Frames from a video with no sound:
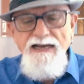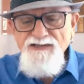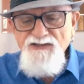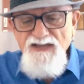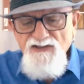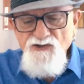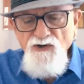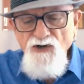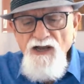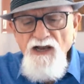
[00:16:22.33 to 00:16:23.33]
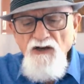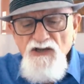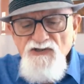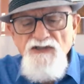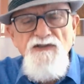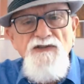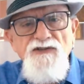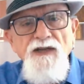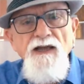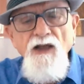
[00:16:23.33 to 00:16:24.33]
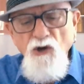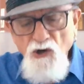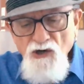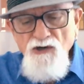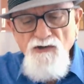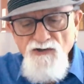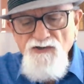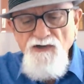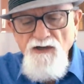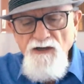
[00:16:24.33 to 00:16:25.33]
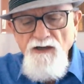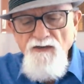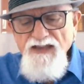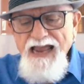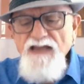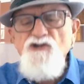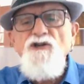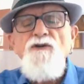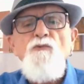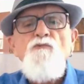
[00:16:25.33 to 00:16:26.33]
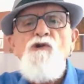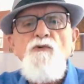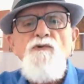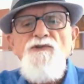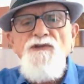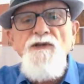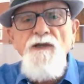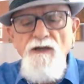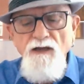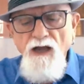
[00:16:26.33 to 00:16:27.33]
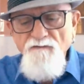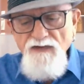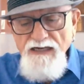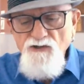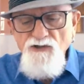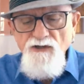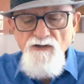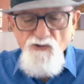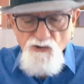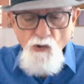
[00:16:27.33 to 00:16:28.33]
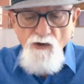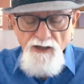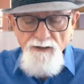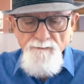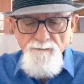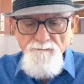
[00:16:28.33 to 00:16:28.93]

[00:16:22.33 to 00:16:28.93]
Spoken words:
Sister listens, learns the ancient roots of each story.